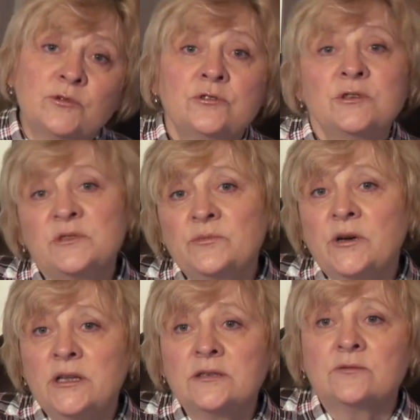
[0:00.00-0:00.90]
And the
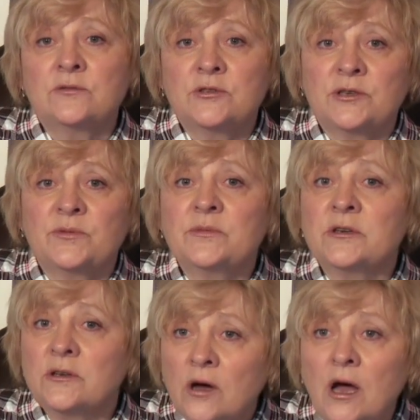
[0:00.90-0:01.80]
Golden Age began,
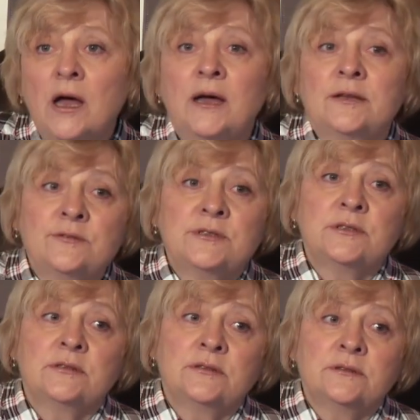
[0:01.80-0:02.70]
and
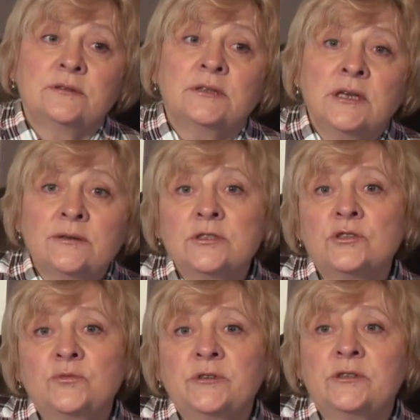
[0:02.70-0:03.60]
completely new life
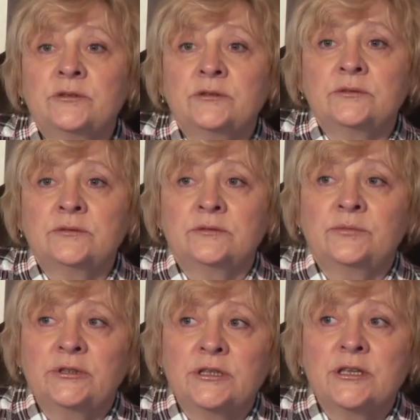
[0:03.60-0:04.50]
is about to start.
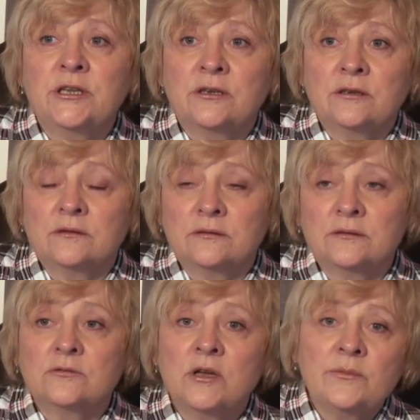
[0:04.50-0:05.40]
Of
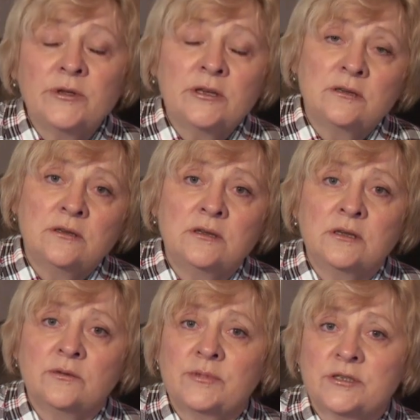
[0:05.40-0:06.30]
course, the shifting
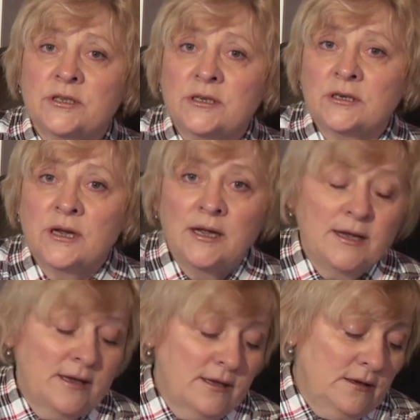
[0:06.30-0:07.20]
will be rough,
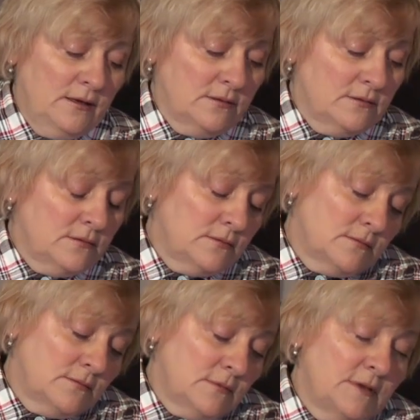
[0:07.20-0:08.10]
and with
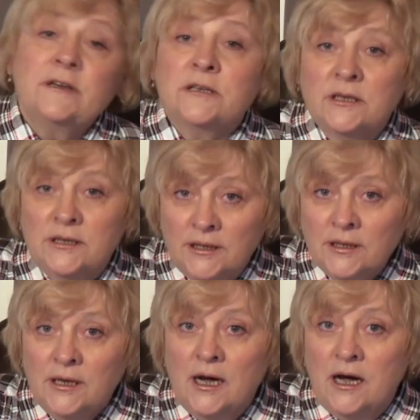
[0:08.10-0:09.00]
cataclysm.
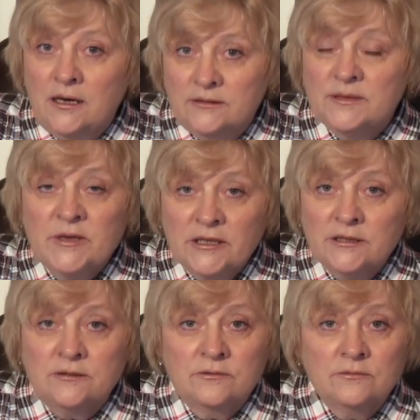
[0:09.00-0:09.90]
These
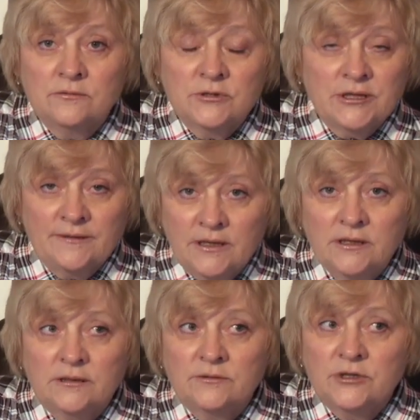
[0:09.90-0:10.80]
days there have been
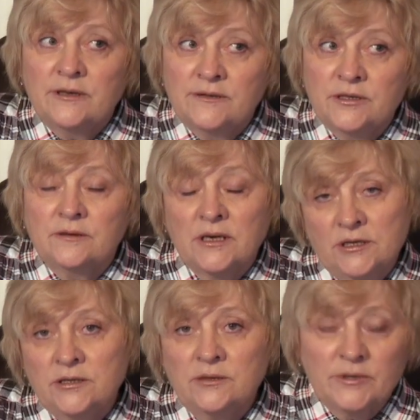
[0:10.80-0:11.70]
a lot
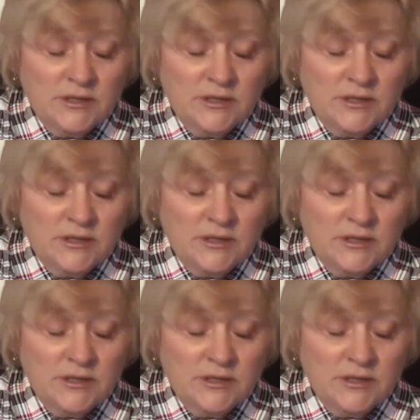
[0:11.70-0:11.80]
already.